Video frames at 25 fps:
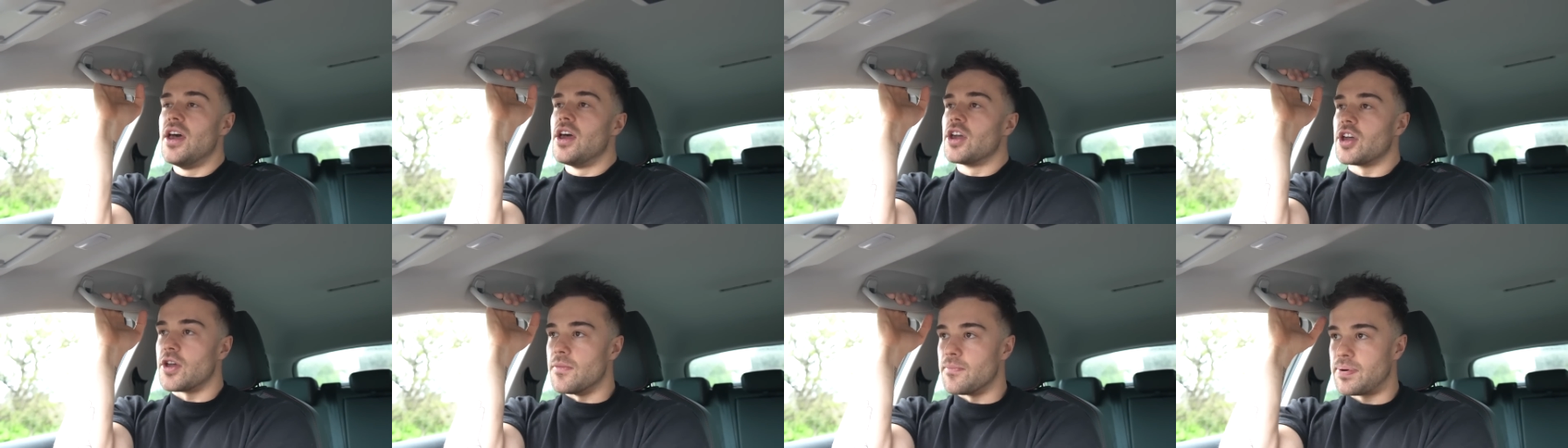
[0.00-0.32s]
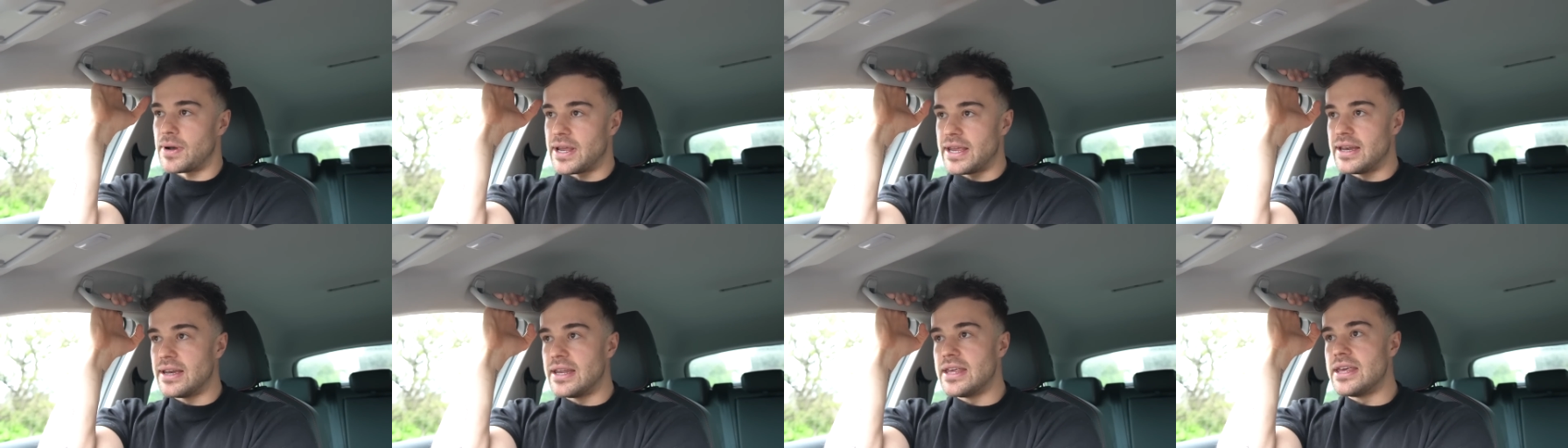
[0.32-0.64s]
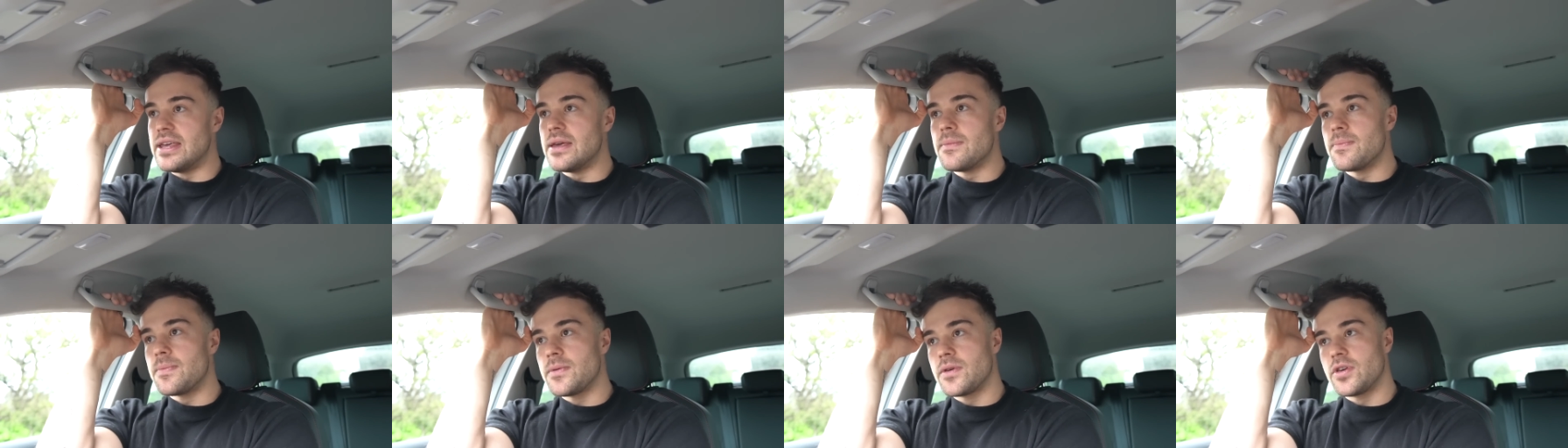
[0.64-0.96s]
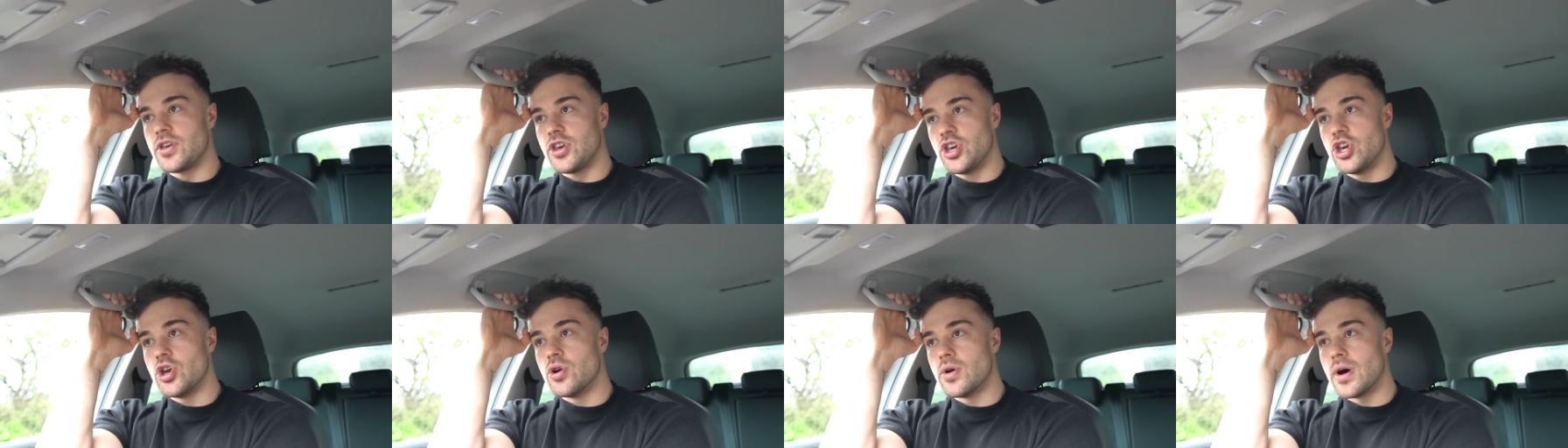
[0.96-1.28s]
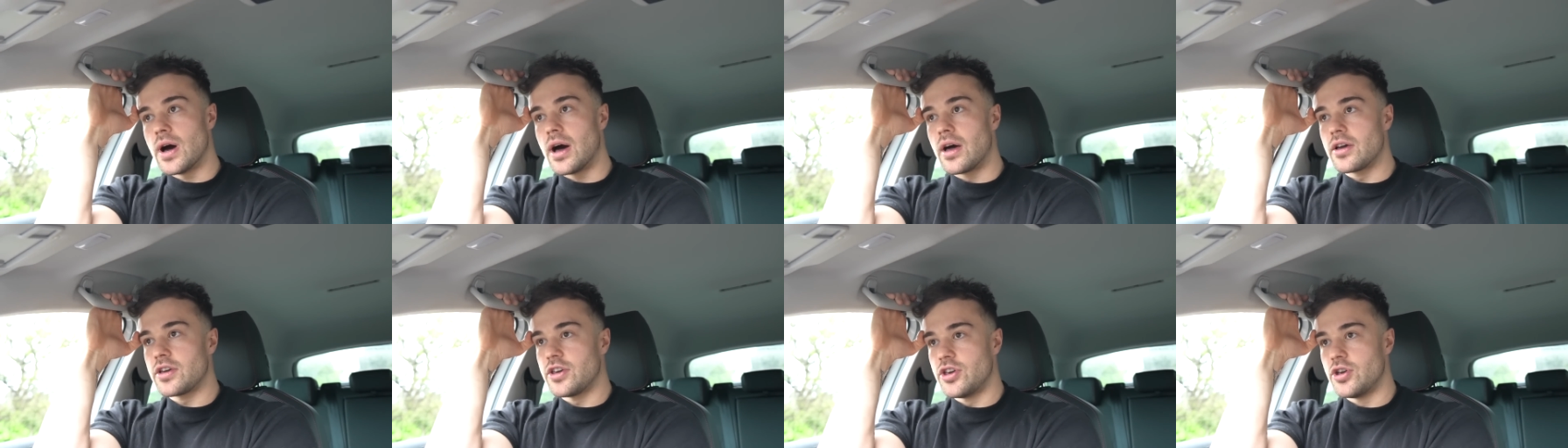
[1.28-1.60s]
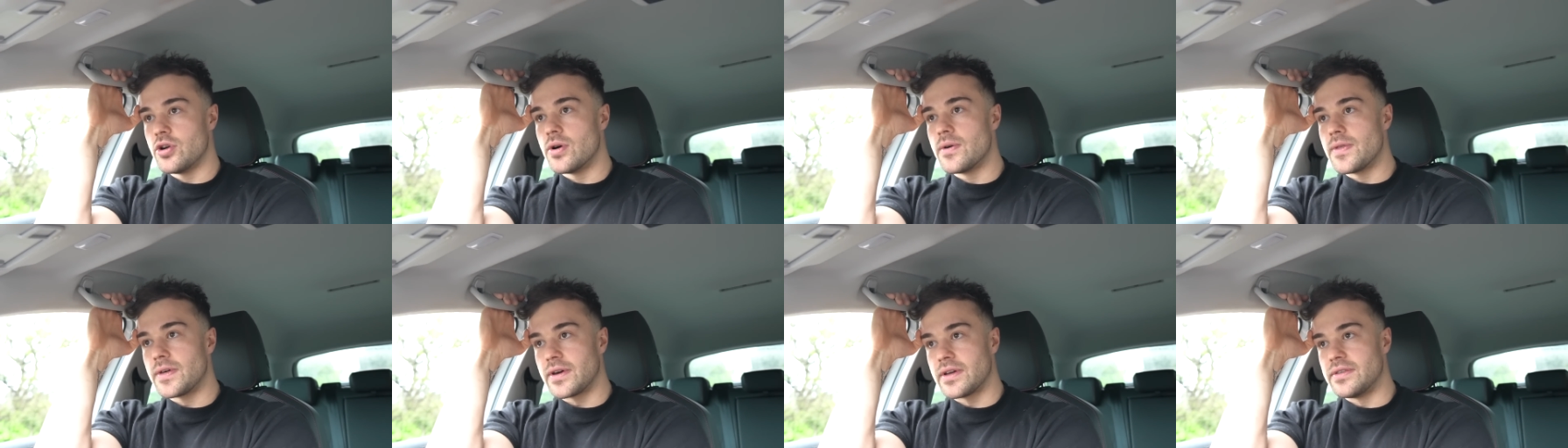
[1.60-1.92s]
completely cure
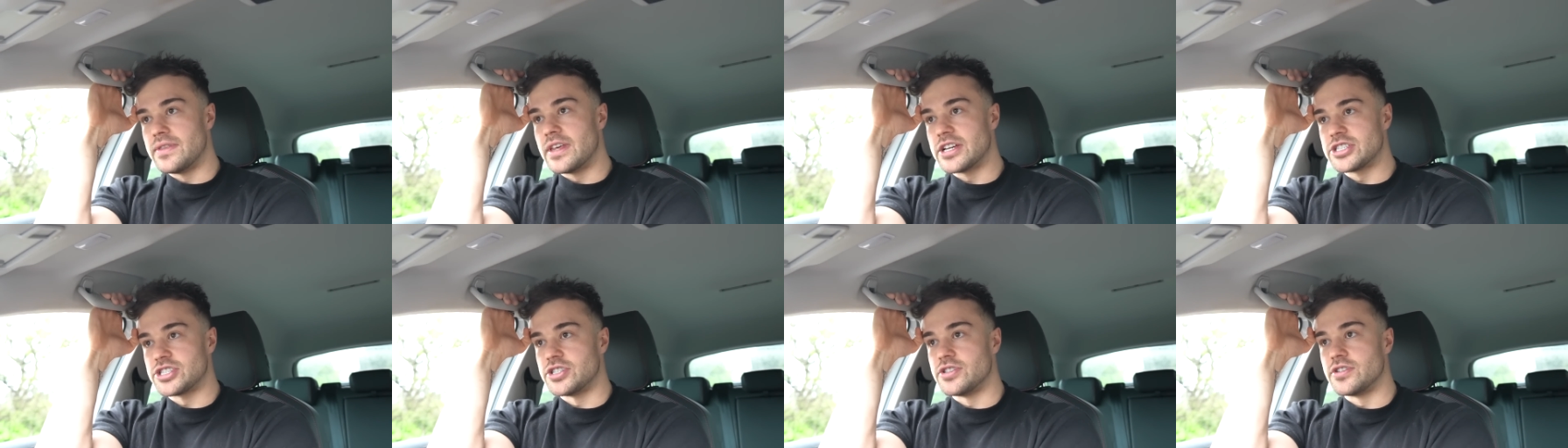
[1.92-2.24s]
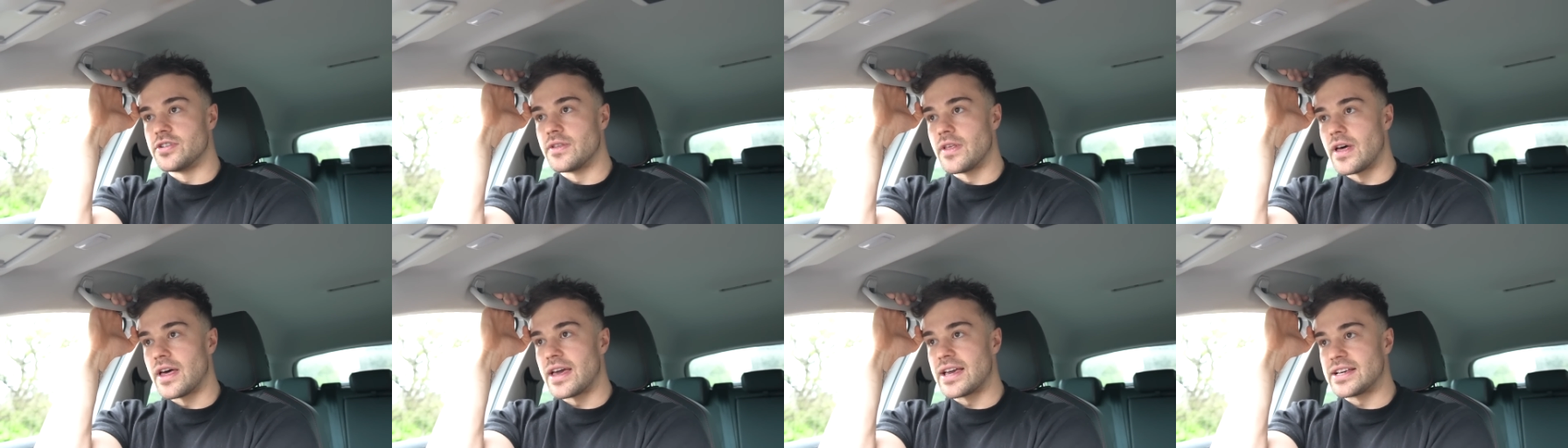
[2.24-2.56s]
cure the condition to the